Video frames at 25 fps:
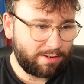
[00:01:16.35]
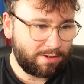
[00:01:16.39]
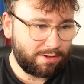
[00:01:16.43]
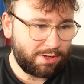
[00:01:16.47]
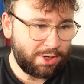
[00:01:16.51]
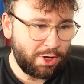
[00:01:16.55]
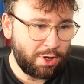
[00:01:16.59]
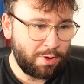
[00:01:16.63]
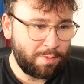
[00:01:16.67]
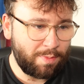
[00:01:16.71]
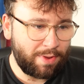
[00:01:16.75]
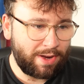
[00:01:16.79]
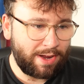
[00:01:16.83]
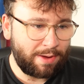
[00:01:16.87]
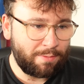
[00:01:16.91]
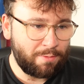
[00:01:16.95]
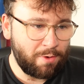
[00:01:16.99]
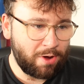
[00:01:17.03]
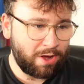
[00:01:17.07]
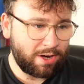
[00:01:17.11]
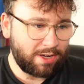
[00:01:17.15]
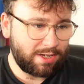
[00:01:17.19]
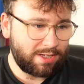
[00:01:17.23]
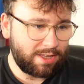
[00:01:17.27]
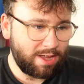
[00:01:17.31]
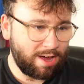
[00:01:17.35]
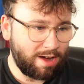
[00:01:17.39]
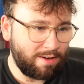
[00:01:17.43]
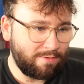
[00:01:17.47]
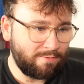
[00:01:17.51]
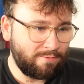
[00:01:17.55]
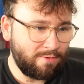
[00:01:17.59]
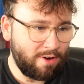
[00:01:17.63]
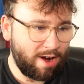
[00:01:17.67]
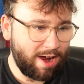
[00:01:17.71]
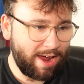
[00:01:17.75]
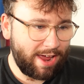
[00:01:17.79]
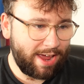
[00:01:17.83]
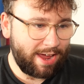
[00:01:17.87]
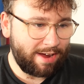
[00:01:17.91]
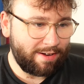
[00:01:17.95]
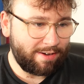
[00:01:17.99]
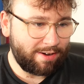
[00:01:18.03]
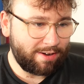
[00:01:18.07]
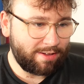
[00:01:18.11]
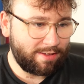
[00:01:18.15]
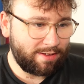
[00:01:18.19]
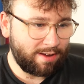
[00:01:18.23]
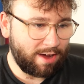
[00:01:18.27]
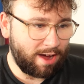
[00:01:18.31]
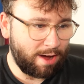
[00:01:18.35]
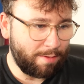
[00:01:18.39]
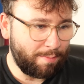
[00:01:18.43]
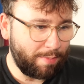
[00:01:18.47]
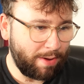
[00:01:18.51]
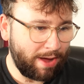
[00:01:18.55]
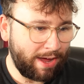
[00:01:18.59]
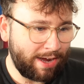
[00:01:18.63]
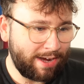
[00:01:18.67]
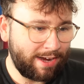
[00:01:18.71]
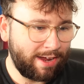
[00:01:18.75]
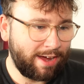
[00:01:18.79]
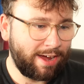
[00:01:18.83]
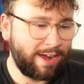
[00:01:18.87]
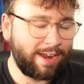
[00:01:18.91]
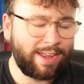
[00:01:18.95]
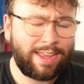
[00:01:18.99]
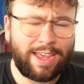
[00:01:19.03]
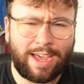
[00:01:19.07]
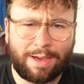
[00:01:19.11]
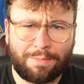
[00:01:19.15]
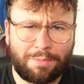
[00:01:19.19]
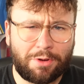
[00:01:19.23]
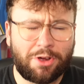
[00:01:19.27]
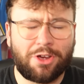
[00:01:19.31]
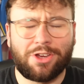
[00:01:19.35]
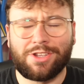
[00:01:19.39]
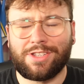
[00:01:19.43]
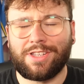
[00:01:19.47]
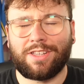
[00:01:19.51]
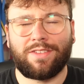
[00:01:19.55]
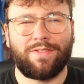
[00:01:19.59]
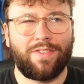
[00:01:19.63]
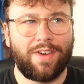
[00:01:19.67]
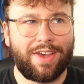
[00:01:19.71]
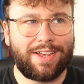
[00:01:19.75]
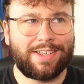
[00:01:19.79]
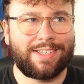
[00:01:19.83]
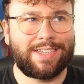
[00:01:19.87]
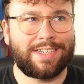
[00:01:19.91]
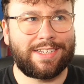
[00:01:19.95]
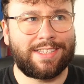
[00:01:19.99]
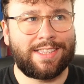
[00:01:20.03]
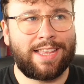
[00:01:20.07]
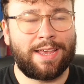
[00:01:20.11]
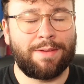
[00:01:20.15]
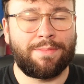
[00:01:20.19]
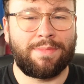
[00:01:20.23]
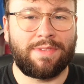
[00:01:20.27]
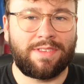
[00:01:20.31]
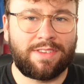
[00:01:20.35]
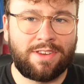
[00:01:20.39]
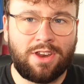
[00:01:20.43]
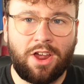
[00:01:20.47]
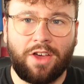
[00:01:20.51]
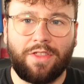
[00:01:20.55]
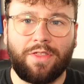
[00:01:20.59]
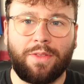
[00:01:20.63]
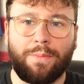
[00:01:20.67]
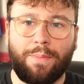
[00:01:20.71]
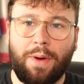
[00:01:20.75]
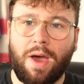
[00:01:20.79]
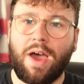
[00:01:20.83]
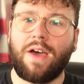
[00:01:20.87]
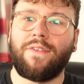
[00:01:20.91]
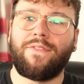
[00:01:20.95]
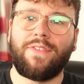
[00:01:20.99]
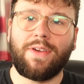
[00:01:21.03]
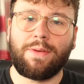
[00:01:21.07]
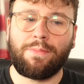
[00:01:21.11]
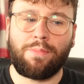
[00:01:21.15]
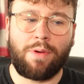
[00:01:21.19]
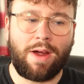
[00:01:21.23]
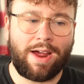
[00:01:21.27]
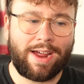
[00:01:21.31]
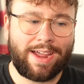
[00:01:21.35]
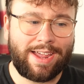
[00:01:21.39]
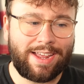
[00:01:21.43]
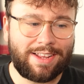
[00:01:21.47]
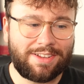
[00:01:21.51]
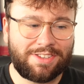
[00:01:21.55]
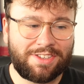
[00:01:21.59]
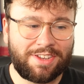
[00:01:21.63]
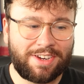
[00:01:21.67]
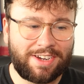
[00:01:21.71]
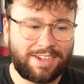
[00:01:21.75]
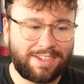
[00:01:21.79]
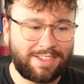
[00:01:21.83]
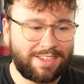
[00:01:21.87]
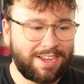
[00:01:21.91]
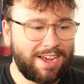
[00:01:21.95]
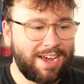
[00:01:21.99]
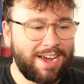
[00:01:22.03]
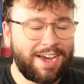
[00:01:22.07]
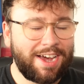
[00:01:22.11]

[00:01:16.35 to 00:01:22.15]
Zooming in, we're going to start right here at the top. And yeah, because there's 36 teams, it's not the perfect bracket, so there's